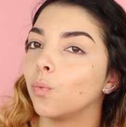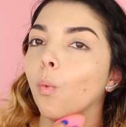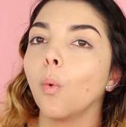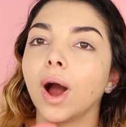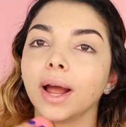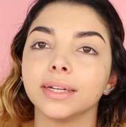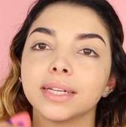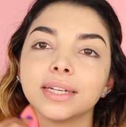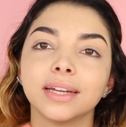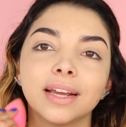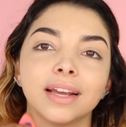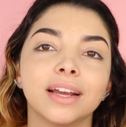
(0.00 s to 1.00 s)
what.
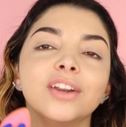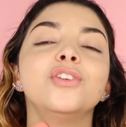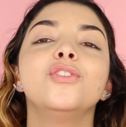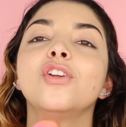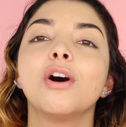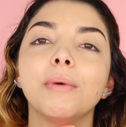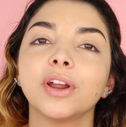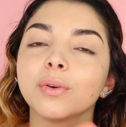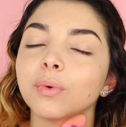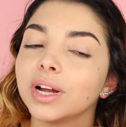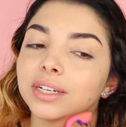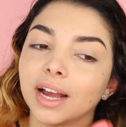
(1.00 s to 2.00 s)
No matter
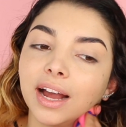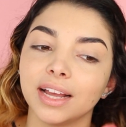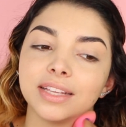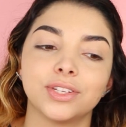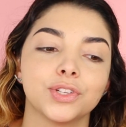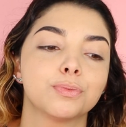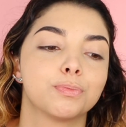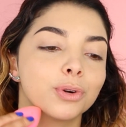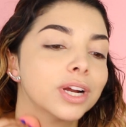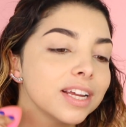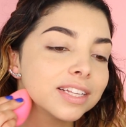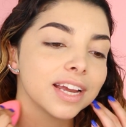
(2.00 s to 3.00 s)
what, guys, just
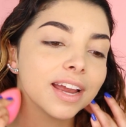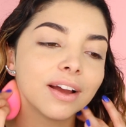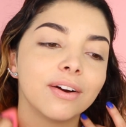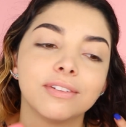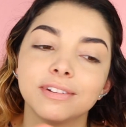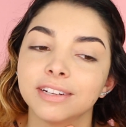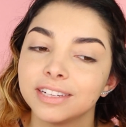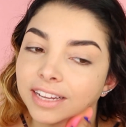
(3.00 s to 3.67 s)
bring it down.